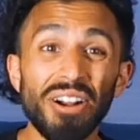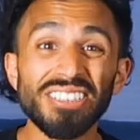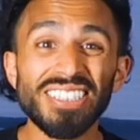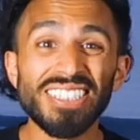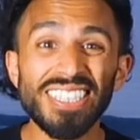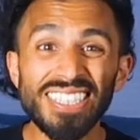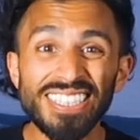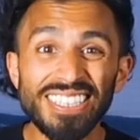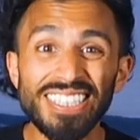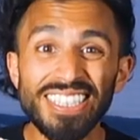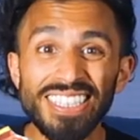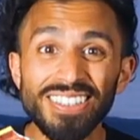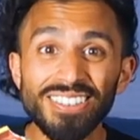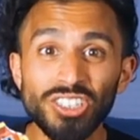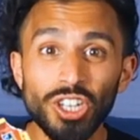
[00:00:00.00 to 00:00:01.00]
Around
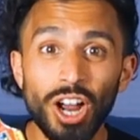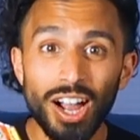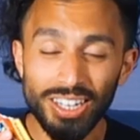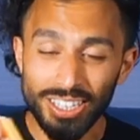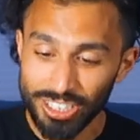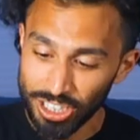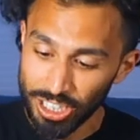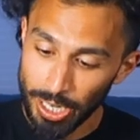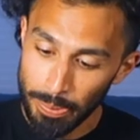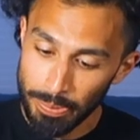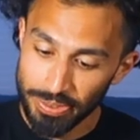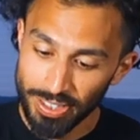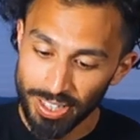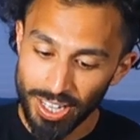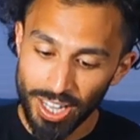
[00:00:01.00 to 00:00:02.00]
60 chocolate
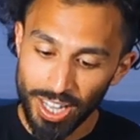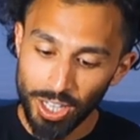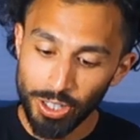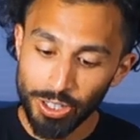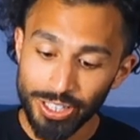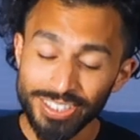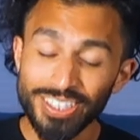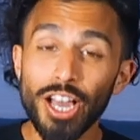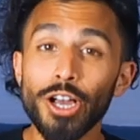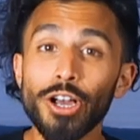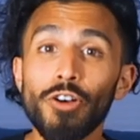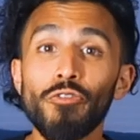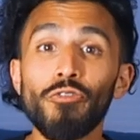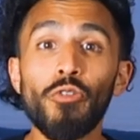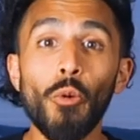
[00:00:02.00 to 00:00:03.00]
chips. Look at this.
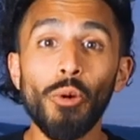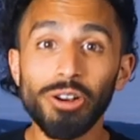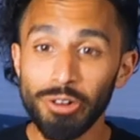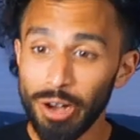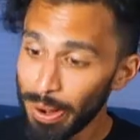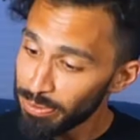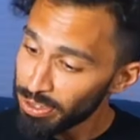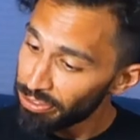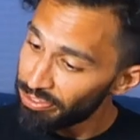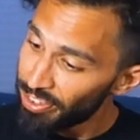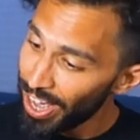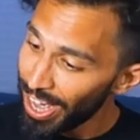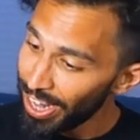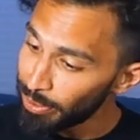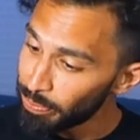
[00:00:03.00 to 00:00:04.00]
Four grams of
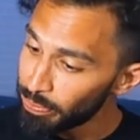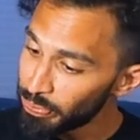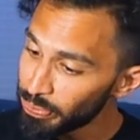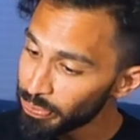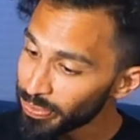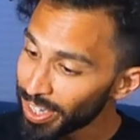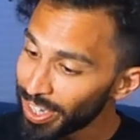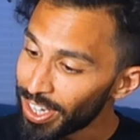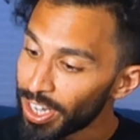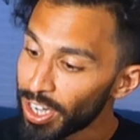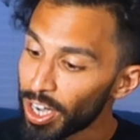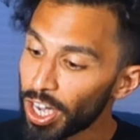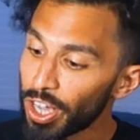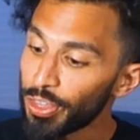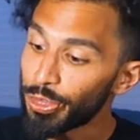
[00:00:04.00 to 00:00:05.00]
fat,
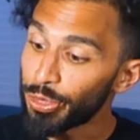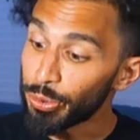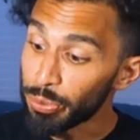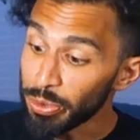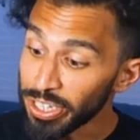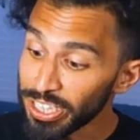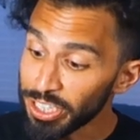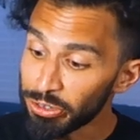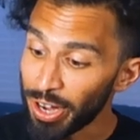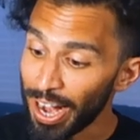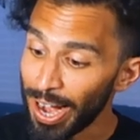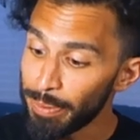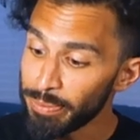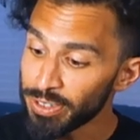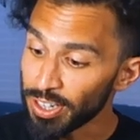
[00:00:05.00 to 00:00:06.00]
three
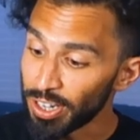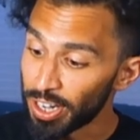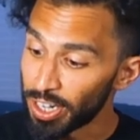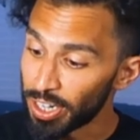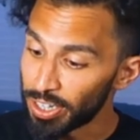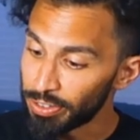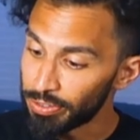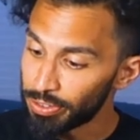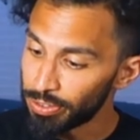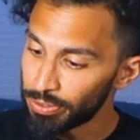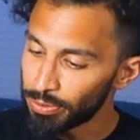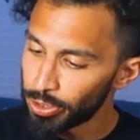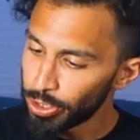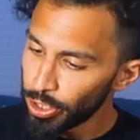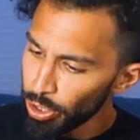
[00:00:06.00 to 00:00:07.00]
grams of,
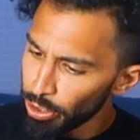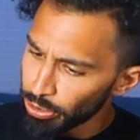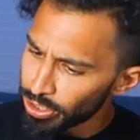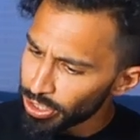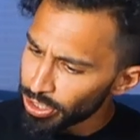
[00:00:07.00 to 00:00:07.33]
no